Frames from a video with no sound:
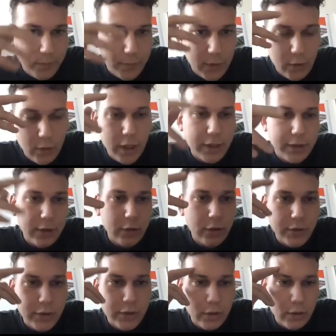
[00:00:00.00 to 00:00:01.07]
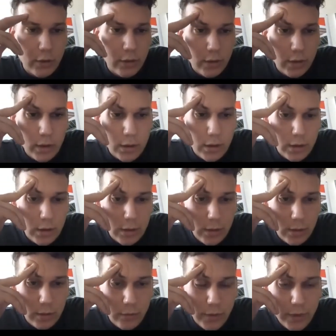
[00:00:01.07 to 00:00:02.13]
collected
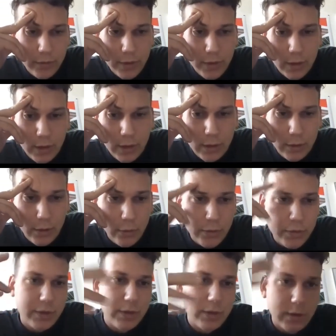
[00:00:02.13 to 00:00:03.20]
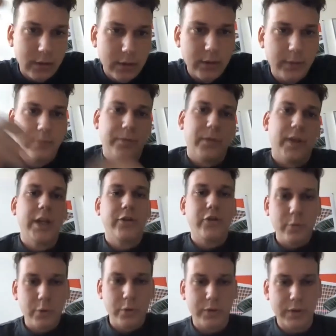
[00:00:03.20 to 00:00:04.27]
also with those
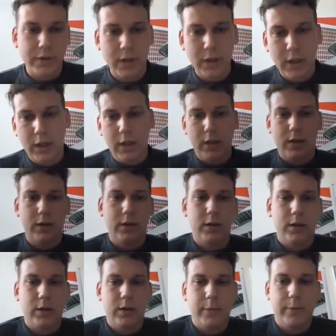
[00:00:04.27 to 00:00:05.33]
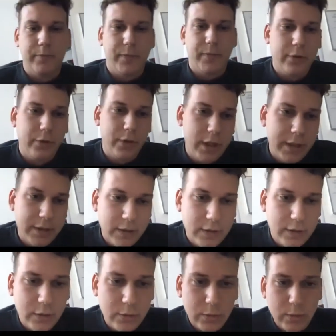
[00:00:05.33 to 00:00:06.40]
attributes related
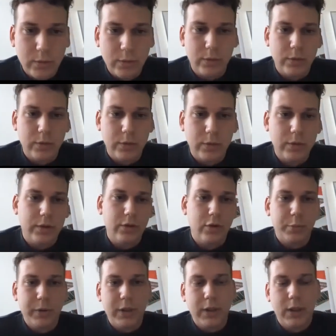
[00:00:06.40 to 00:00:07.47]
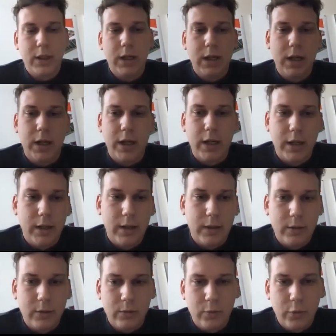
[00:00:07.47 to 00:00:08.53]
to the topic,
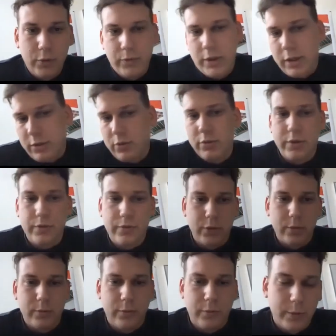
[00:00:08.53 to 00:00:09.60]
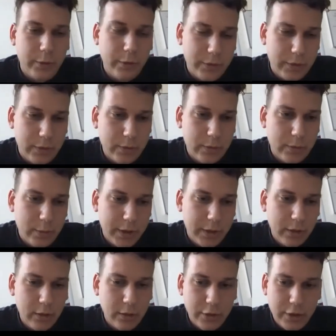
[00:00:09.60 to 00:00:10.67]
and what we can use from those 2
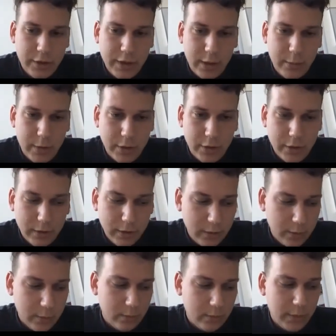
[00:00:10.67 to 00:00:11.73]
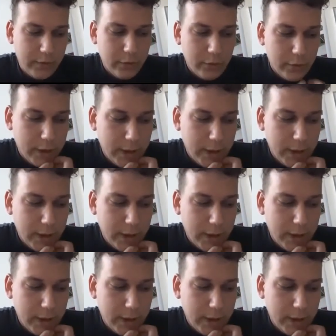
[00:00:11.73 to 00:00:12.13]
methodologies I mentioned before.